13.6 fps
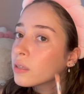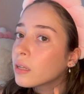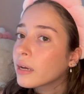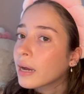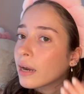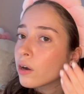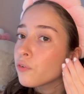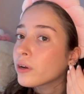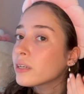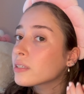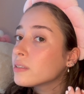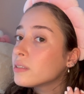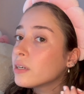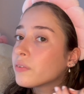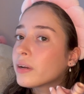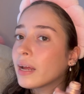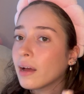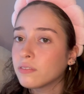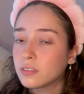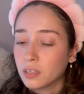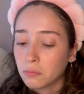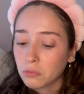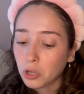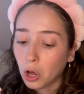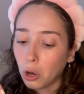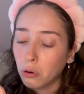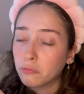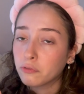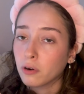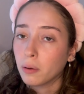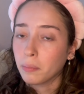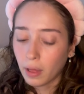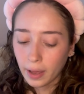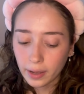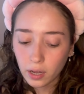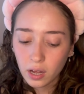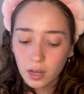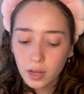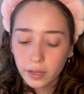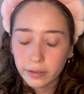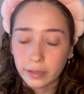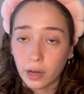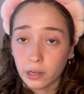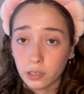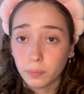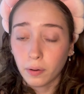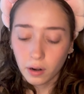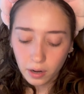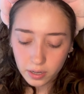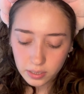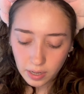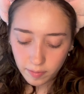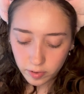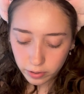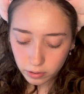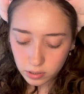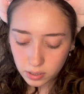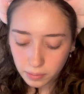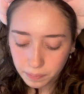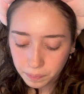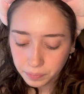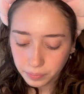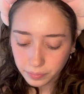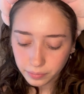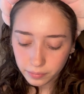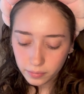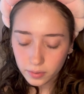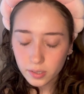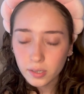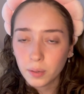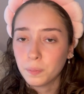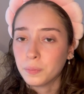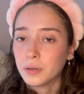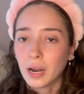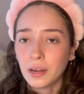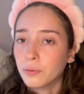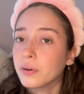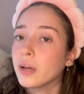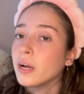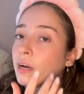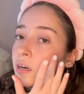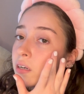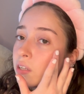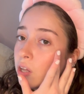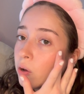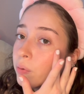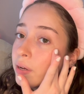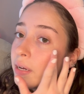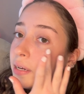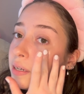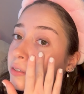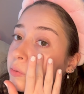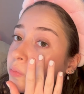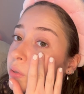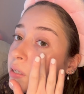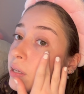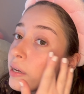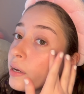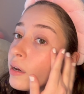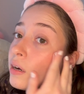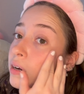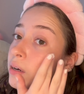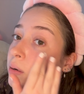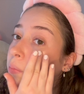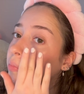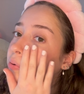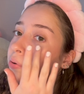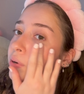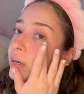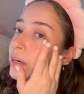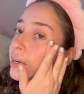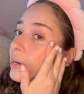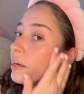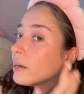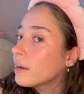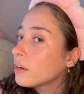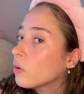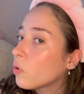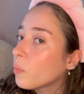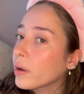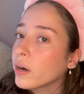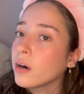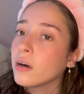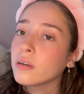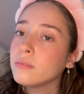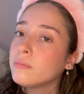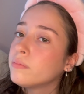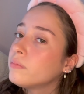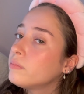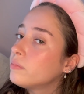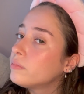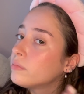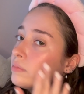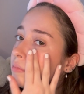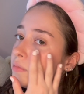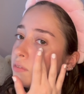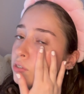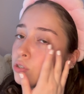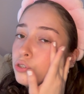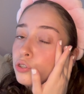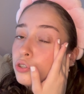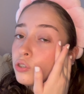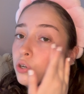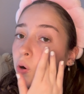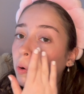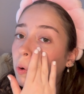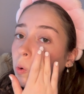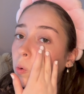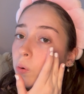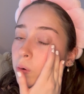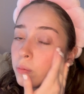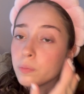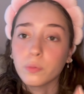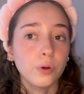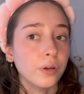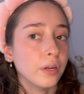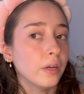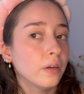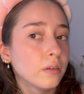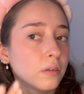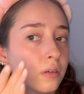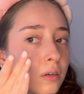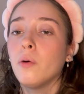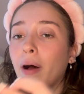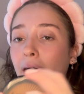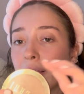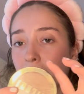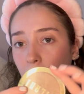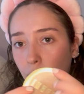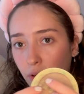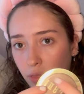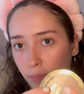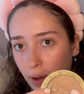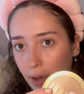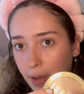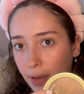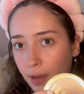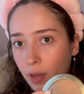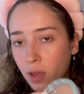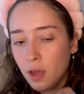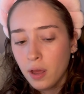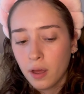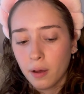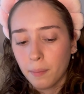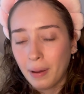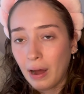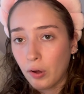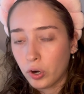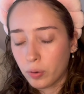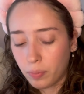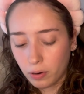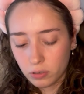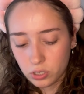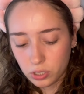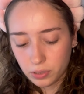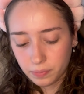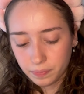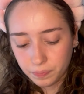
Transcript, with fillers: Like, I don't know if you guys can see, I already have some glow from, like, the other products I've used. But I don't care. Glowy is really pretty. And, oh my god, so pretty. Go back in with my powdered bronzer.